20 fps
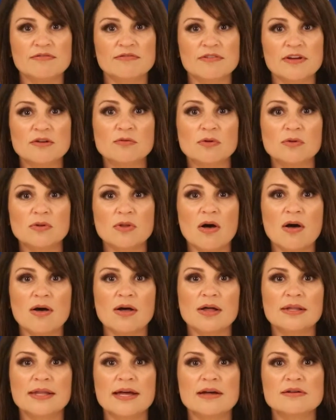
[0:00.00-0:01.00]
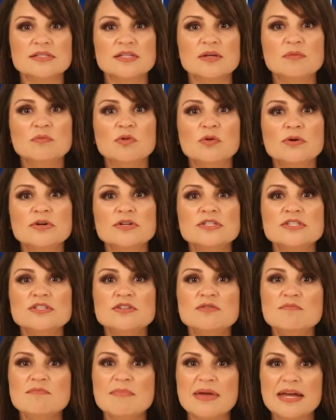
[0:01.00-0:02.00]
federal law allows employers
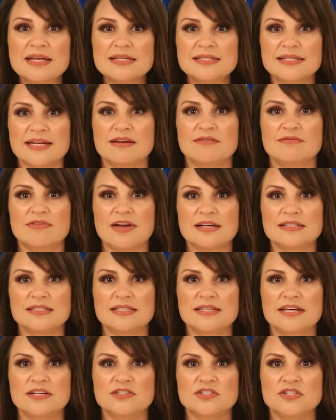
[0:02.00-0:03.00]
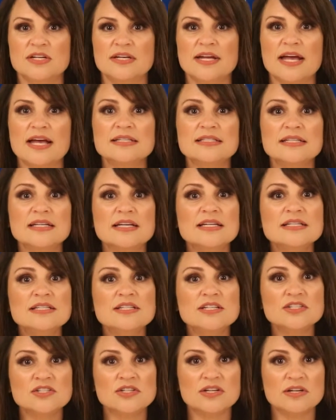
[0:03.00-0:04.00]
to mandate vaccination as a
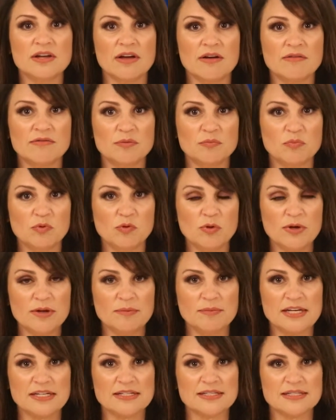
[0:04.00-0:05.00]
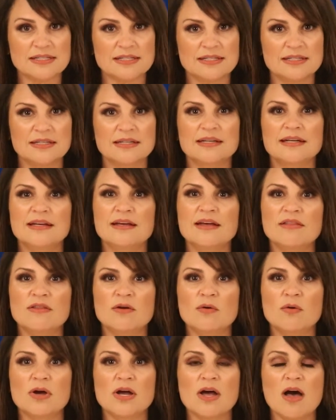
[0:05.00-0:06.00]
condition of employment
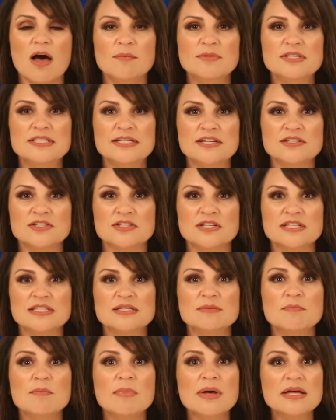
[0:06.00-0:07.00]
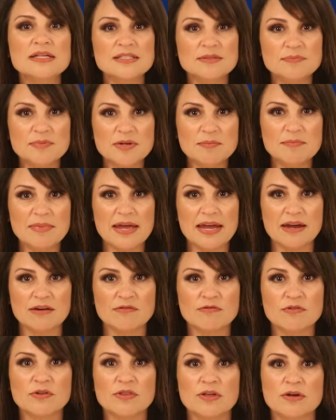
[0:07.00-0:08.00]
though accommodations must be made
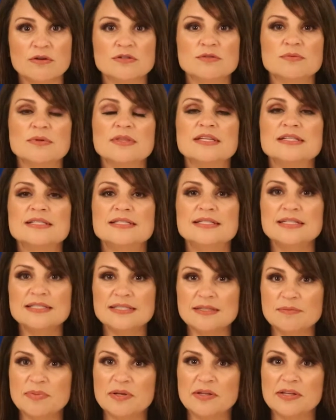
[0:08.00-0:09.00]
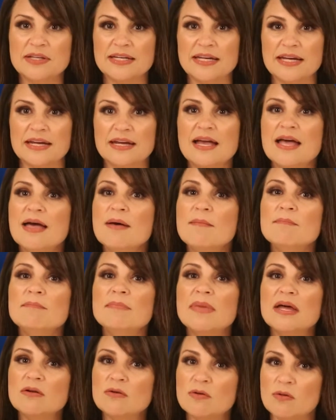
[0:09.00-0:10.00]
for those with a disability,
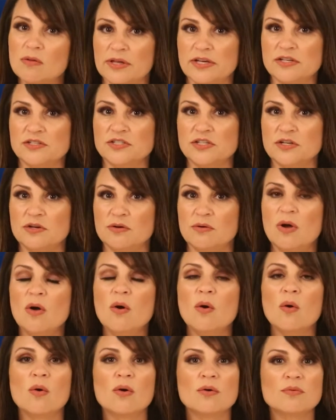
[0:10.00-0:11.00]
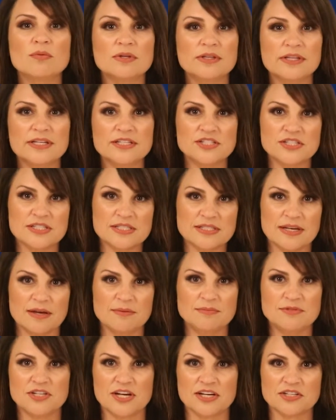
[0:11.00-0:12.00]
medical issue, or religious
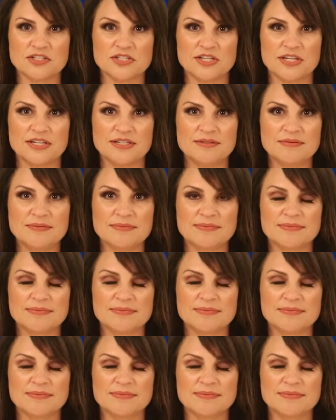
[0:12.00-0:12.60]
objection.